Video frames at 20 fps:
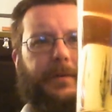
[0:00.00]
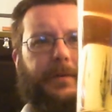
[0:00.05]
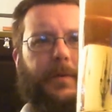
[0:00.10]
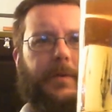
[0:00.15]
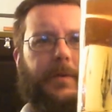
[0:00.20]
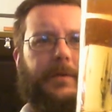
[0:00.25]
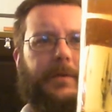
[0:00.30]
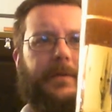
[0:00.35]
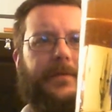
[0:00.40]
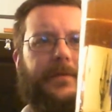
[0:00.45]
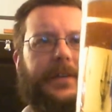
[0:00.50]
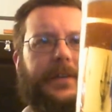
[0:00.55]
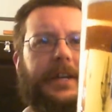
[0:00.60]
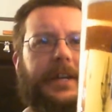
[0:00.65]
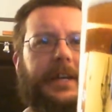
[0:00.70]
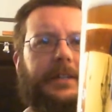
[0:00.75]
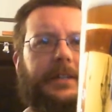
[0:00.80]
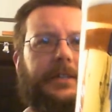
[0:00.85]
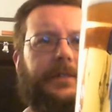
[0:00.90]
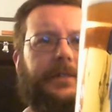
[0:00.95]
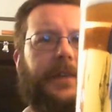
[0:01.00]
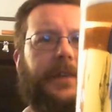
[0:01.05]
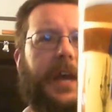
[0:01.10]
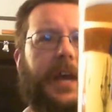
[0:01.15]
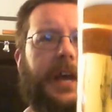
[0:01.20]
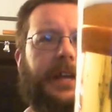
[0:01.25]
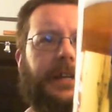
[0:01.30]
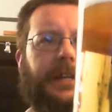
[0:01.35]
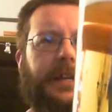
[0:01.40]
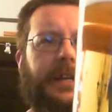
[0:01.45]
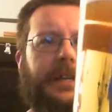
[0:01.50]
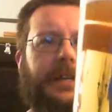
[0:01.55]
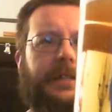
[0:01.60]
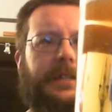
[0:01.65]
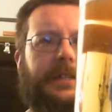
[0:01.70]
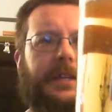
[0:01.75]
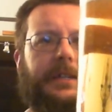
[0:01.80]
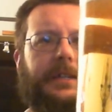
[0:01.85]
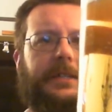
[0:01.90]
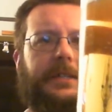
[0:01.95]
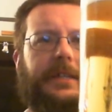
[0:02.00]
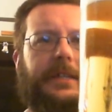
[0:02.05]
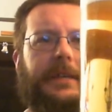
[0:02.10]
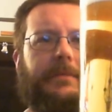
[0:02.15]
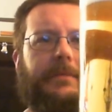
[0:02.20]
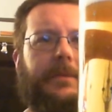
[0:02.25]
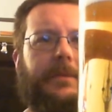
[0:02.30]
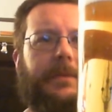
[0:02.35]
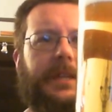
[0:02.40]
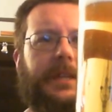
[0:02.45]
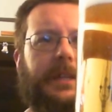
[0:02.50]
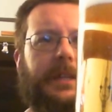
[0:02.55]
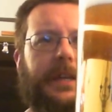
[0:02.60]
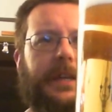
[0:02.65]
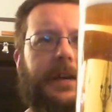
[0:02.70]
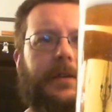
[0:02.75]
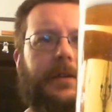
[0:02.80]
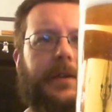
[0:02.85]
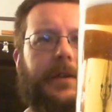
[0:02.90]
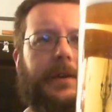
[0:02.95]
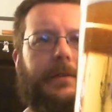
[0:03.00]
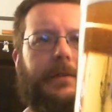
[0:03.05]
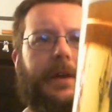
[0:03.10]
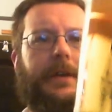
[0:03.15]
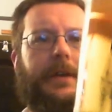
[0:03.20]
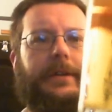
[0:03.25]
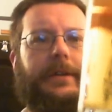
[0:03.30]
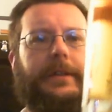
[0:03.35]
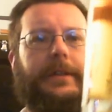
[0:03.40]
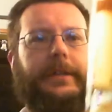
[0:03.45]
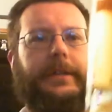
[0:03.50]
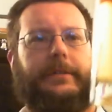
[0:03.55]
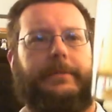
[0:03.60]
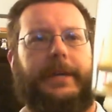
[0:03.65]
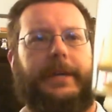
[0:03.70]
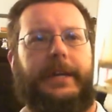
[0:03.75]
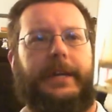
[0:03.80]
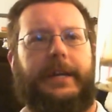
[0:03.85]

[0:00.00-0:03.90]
quarter of an inch of head that does seem to be lingering around a little bit,